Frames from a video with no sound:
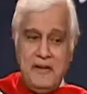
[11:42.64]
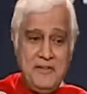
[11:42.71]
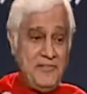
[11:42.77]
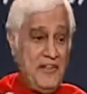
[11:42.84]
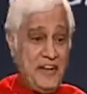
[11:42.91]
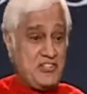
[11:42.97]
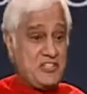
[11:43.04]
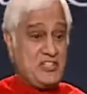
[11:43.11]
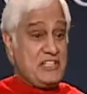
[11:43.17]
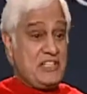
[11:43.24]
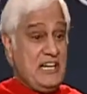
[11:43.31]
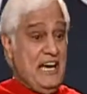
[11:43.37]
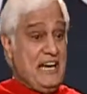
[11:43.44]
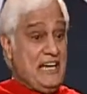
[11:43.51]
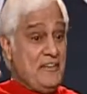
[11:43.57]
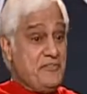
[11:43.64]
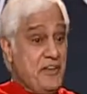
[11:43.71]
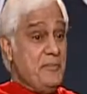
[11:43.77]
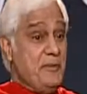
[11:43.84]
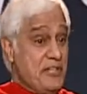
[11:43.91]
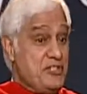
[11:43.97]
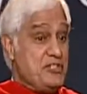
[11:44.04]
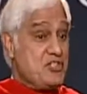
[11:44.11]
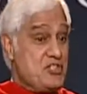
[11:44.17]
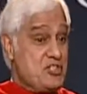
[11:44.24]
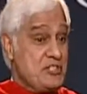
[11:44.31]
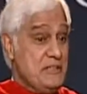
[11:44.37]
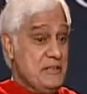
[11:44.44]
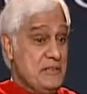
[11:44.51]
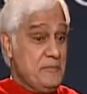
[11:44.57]
That's the kind of
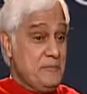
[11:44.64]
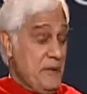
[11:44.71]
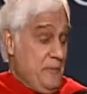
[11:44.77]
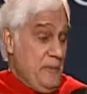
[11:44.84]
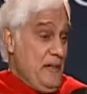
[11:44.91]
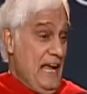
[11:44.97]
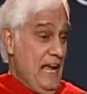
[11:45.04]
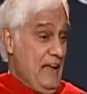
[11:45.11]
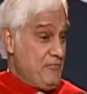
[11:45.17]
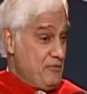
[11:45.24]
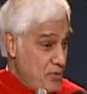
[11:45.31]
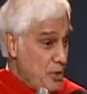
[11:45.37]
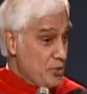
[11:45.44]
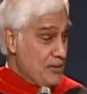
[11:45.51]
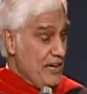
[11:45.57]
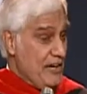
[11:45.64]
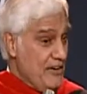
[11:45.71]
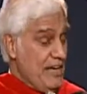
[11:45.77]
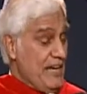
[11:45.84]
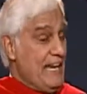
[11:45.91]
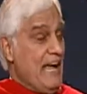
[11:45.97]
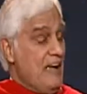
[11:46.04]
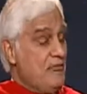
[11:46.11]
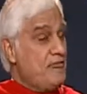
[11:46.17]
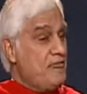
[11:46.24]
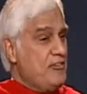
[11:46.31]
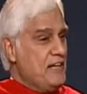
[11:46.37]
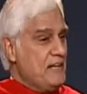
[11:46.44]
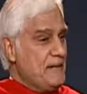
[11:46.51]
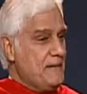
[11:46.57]
image people have. Go there and have
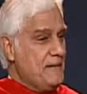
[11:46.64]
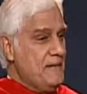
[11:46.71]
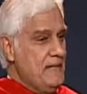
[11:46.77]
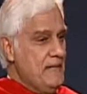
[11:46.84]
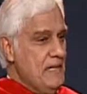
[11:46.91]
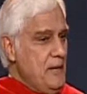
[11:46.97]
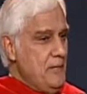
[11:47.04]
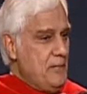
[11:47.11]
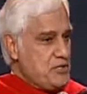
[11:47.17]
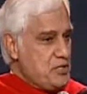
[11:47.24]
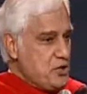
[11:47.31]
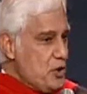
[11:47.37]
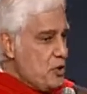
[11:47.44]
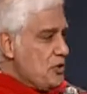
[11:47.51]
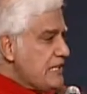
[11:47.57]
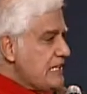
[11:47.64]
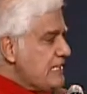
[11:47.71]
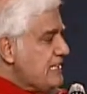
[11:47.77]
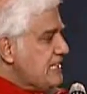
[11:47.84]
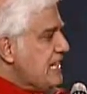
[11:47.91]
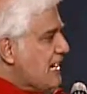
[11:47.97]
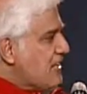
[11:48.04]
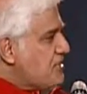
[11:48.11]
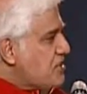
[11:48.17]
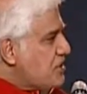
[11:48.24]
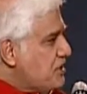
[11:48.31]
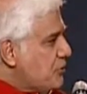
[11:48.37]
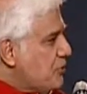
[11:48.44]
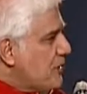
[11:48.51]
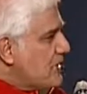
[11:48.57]
fun. But you know, in the
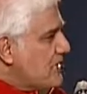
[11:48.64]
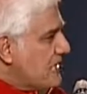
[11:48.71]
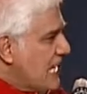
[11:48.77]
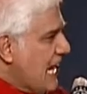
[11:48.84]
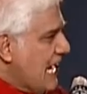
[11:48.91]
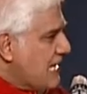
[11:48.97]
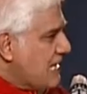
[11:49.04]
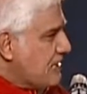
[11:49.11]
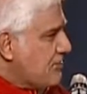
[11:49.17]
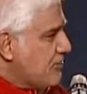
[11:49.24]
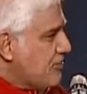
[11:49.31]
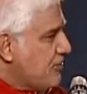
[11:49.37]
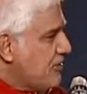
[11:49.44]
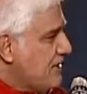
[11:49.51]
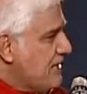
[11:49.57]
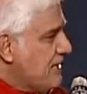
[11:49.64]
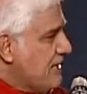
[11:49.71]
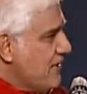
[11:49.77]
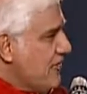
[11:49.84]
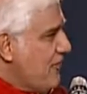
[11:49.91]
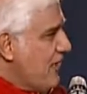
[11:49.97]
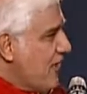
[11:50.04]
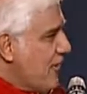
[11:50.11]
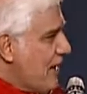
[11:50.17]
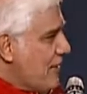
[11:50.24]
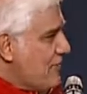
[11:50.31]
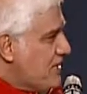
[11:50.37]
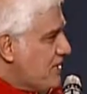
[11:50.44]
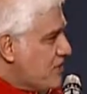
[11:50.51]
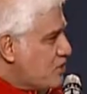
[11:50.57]
itinerant life, there are
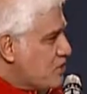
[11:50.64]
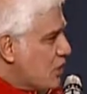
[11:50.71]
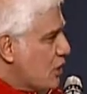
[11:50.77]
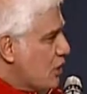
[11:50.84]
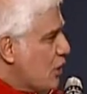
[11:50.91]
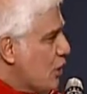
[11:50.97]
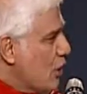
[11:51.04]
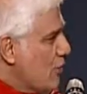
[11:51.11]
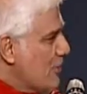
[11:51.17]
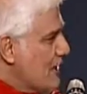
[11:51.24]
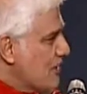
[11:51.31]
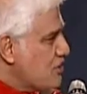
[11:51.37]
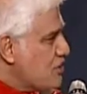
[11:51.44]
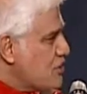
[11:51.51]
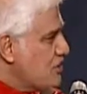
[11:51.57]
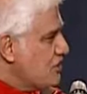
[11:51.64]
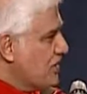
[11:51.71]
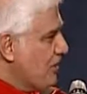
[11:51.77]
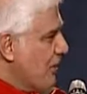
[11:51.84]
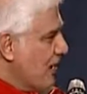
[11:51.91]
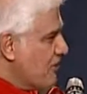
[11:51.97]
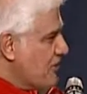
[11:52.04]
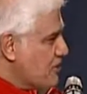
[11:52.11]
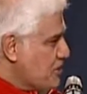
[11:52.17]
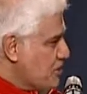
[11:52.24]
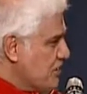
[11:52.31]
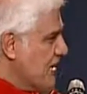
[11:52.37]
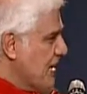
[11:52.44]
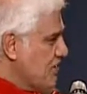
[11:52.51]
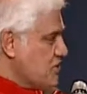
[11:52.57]
these allurements, there are the
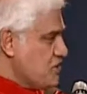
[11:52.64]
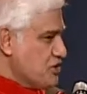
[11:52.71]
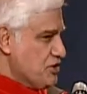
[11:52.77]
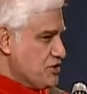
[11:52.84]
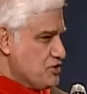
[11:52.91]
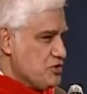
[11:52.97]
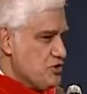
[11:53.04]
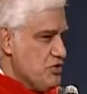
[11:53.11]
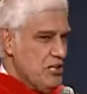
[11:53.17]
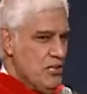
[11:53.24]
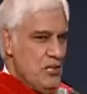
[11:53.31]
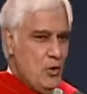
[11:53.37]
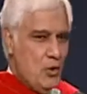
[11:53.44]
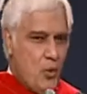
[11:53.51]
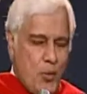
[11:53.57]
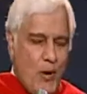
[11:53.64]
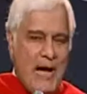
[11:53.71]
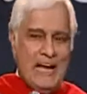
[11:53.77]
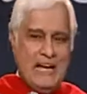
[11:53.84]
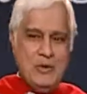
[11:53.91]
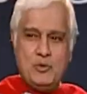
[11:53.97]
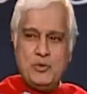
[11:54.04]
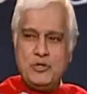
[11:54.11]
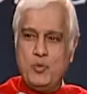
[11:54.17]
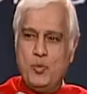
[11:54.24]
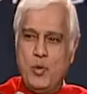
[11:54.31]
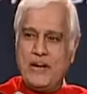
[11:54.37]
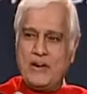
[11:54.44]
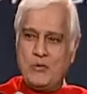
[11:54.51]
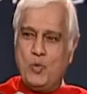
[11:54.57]
seductions. Why would
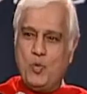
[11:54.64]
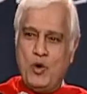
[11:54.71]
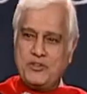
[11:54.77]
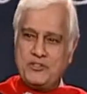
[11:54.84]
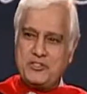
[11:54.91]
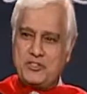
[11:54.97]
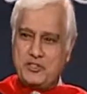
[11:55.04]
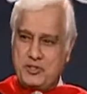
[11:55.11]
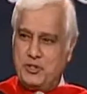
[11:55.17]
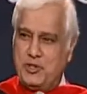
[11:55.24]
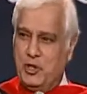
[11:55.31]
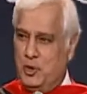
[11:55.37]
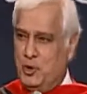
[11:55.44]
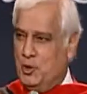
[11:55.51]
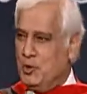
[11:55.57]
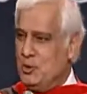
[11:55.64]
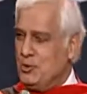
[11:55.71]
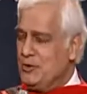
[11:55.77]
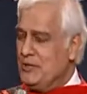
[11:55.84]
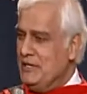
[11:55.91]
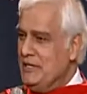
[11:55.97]
one want to go